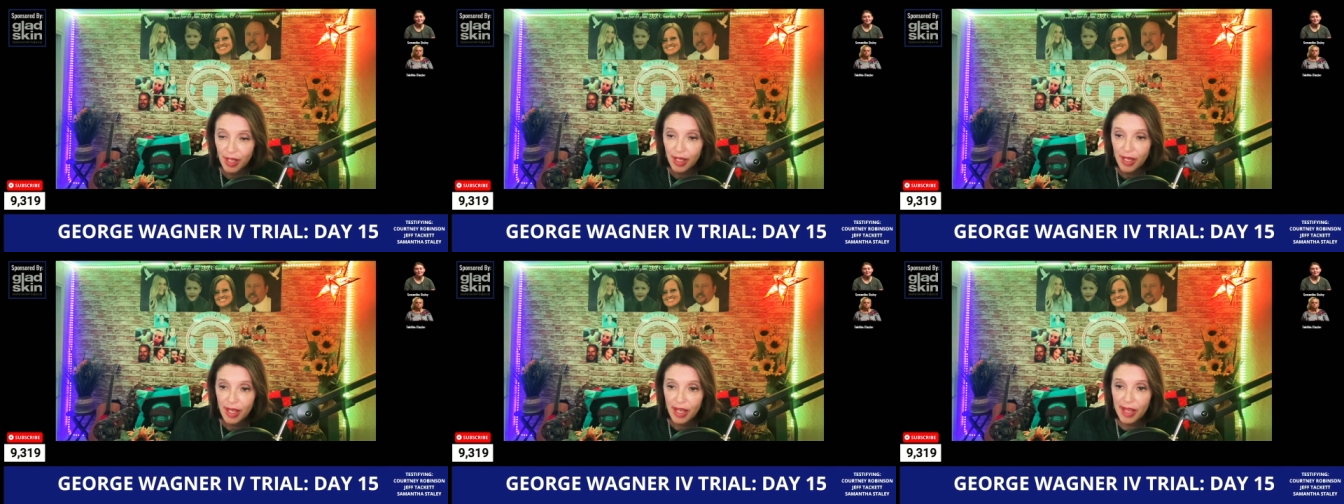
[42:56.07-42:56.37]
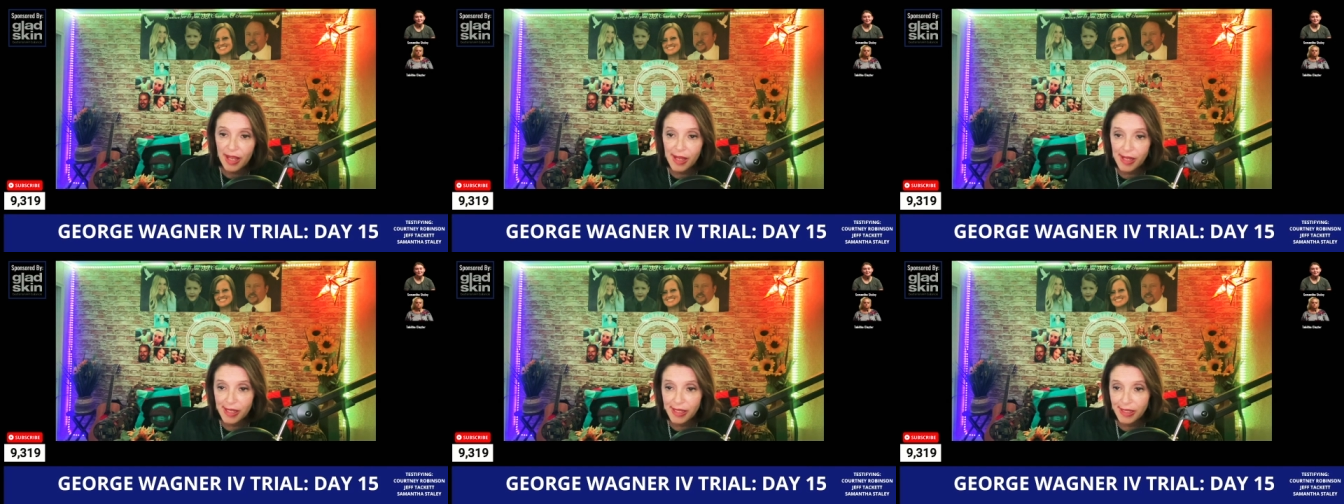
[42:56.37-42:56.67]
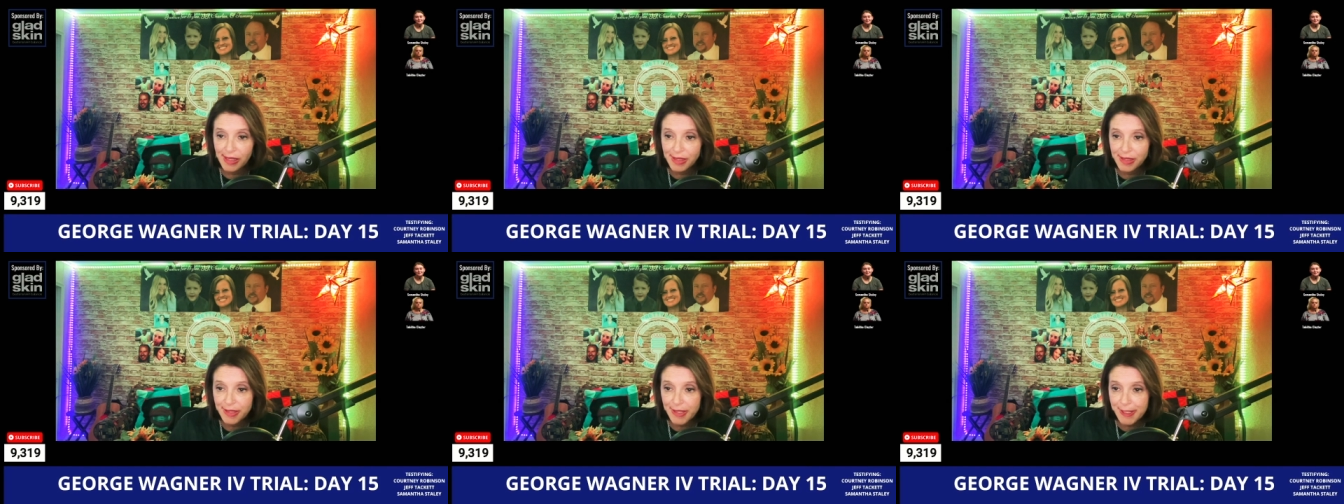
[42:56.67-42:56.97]

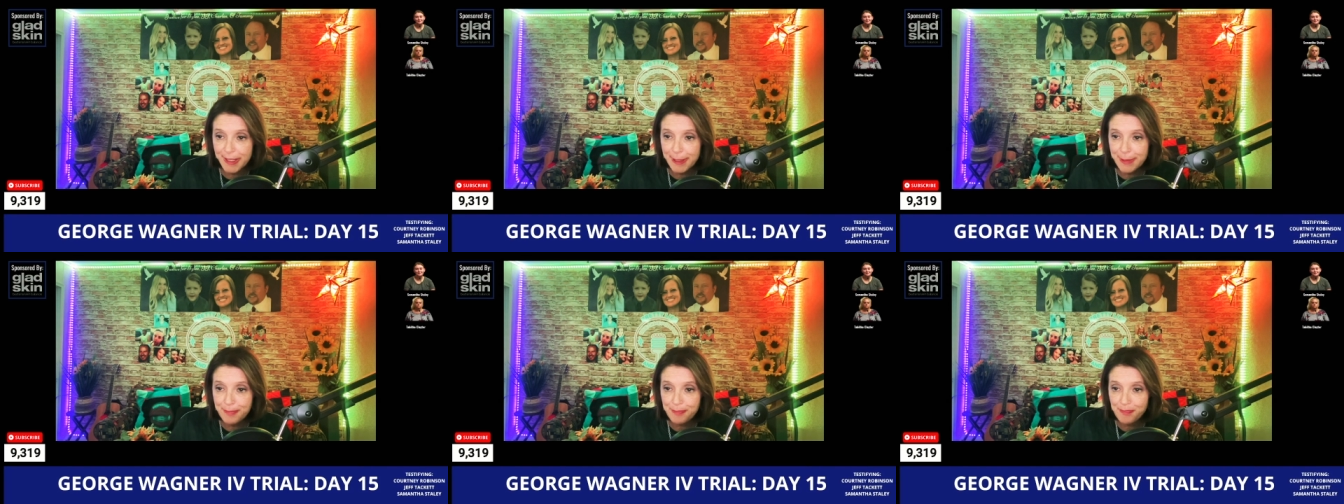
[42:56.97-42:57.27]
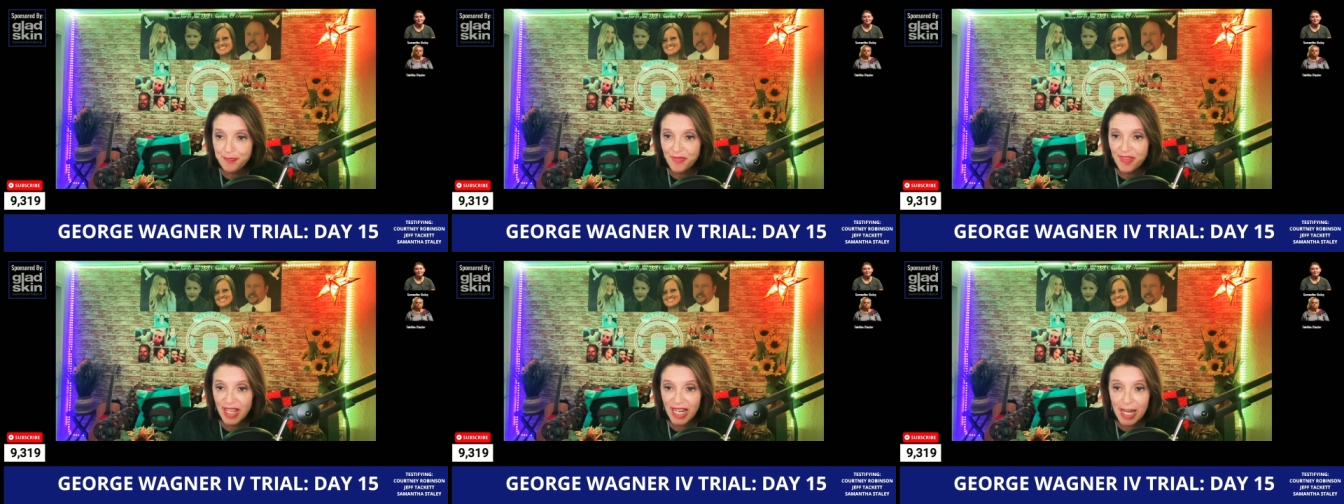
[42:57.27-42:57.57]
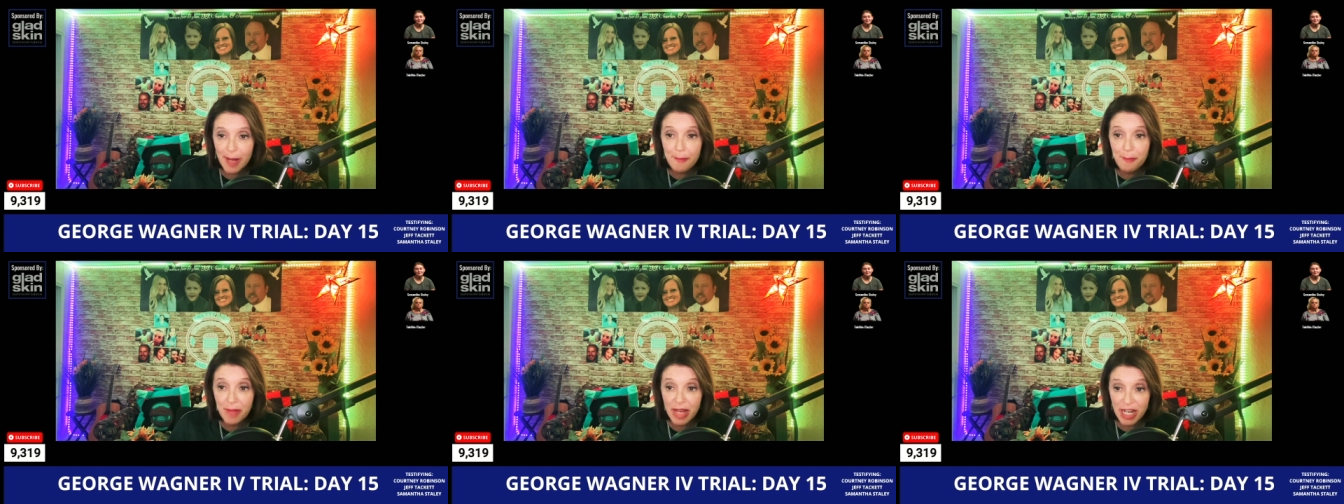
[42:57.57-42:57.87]
And um, they got
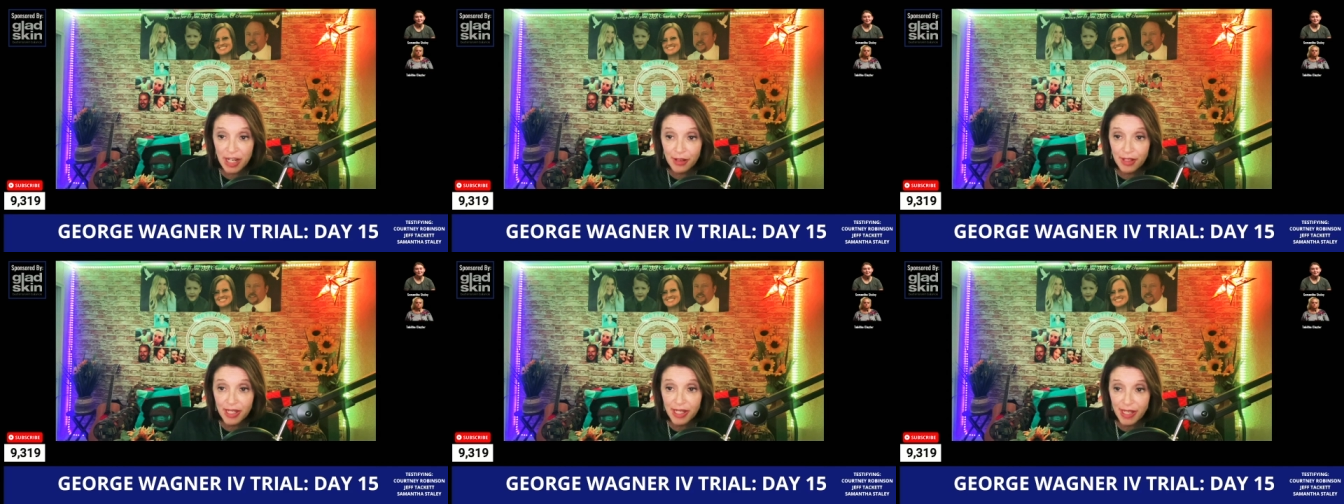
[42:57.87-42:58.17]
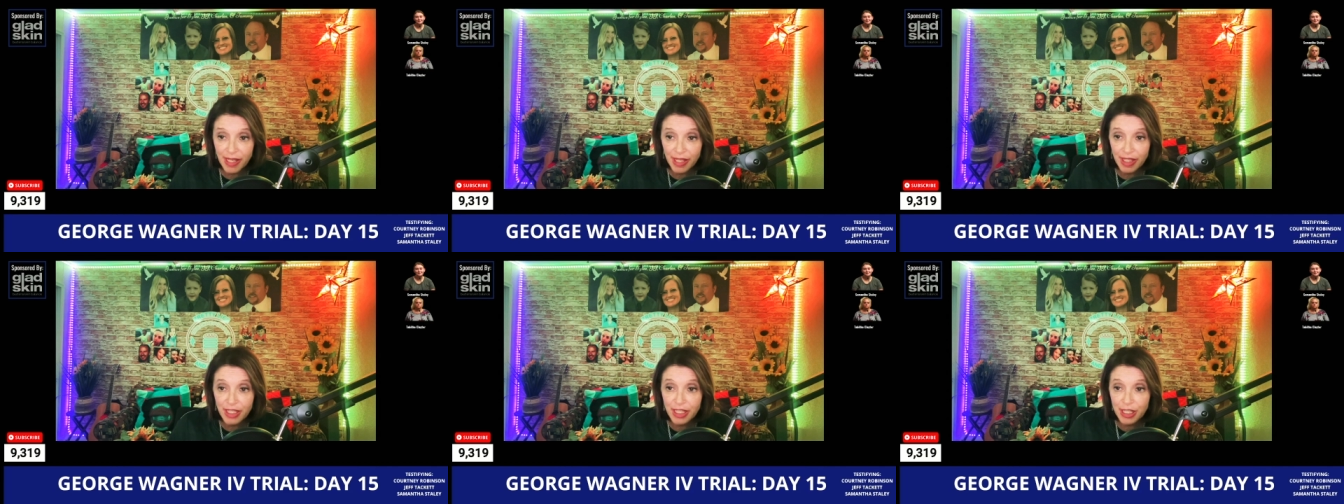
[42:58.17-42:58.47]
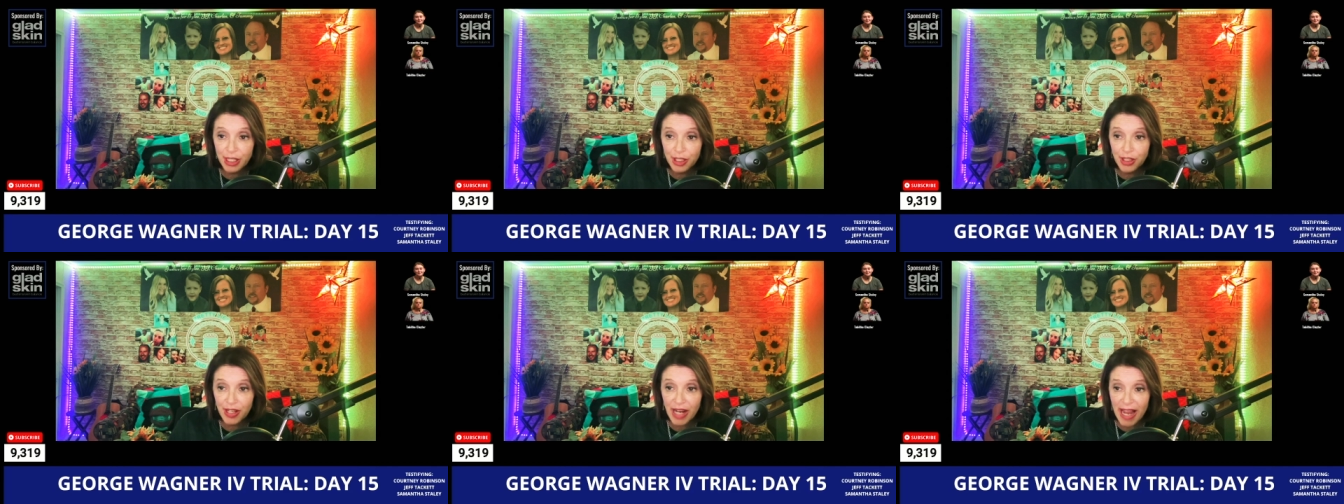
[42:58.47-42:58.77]
married a
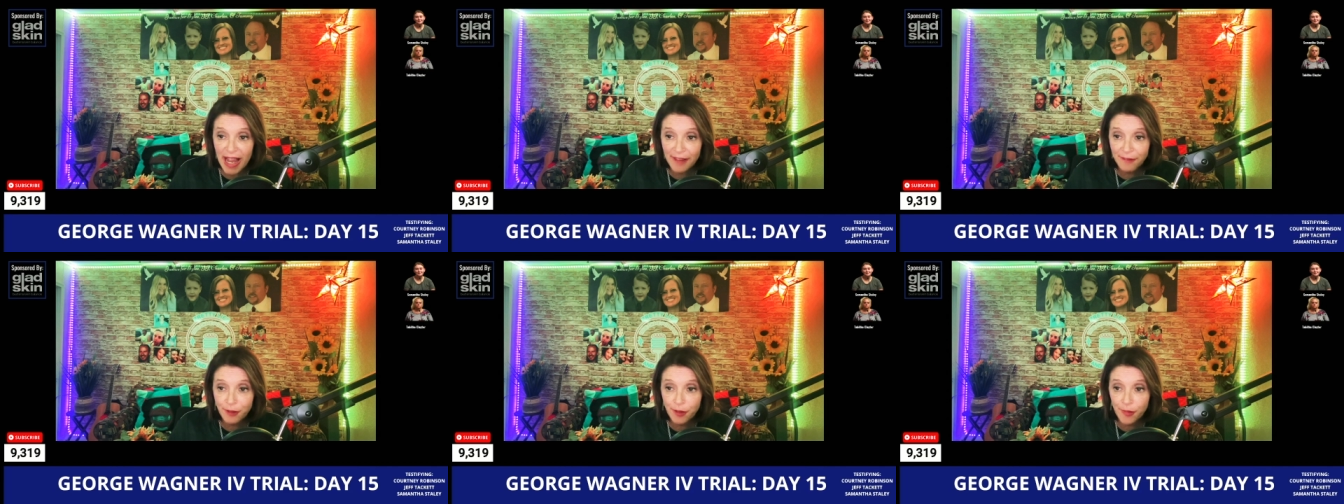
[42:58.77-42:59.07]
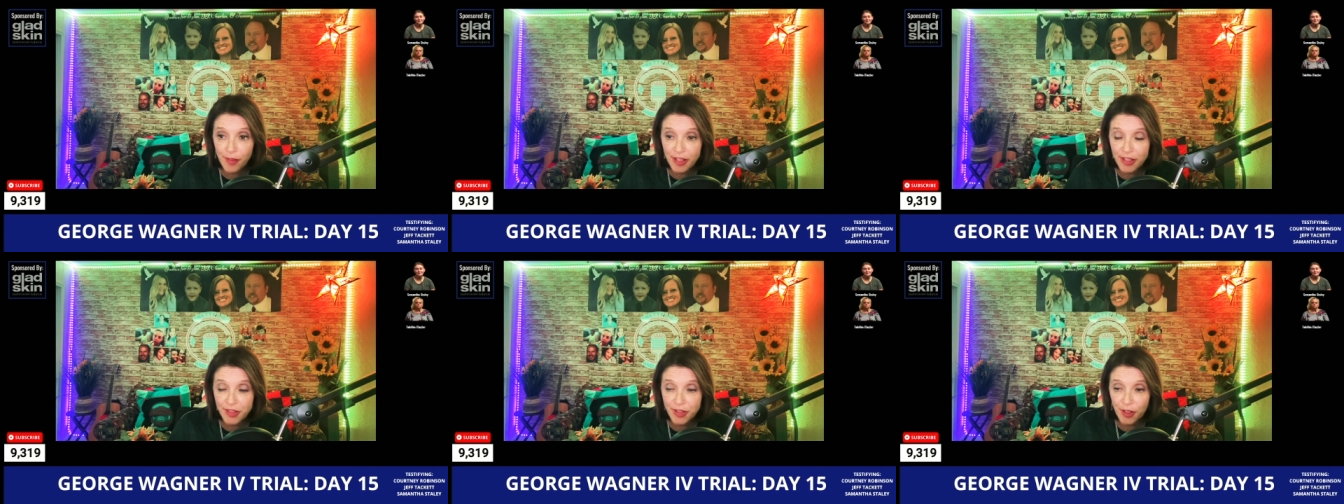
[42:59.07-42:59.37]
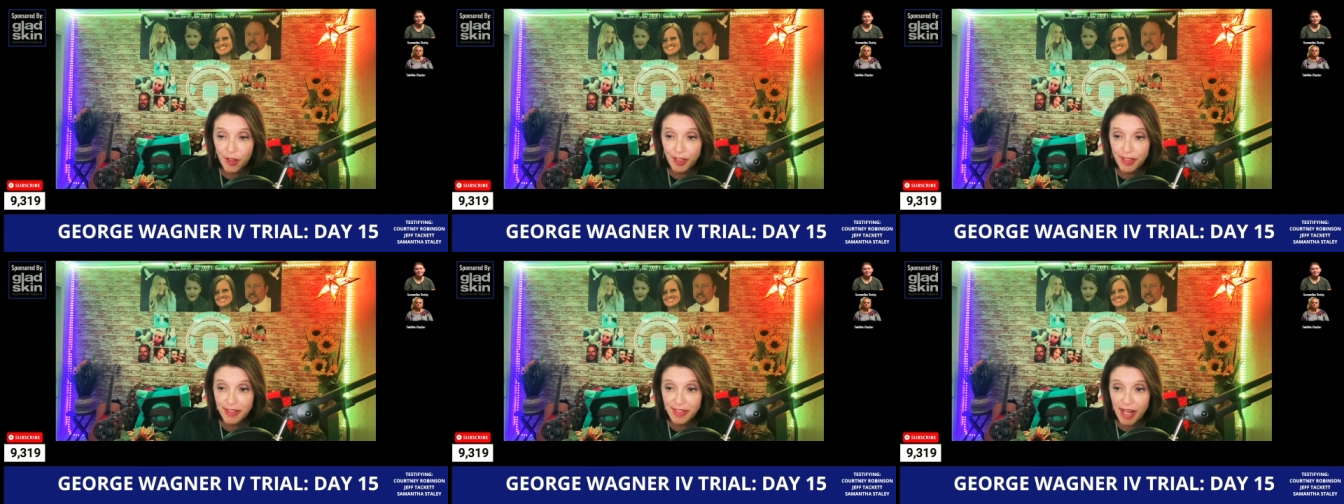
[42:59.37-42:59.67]
year after they
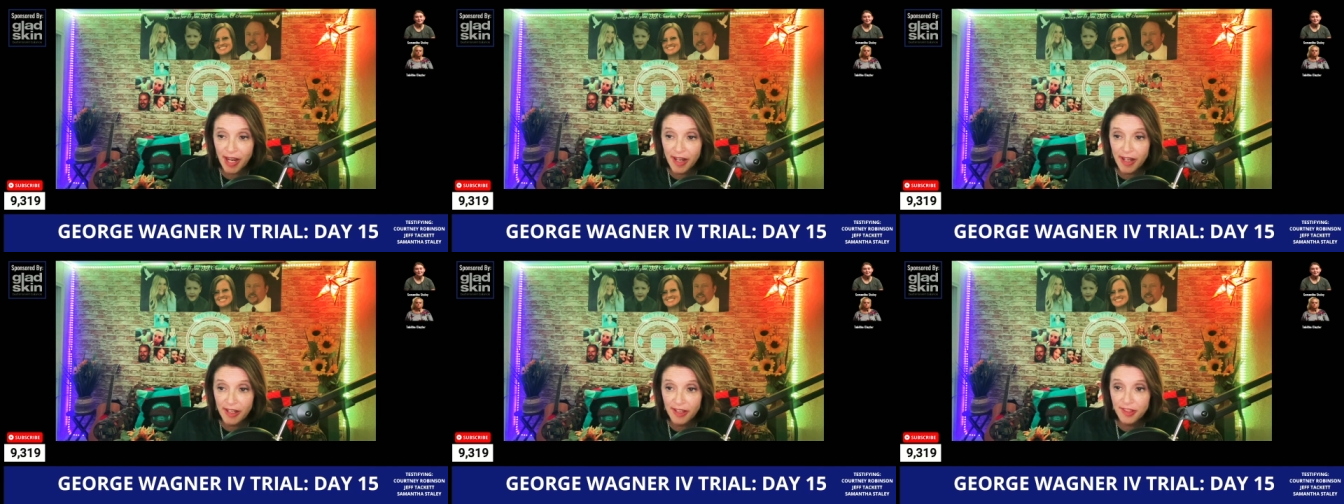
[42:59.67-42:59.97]
started dating.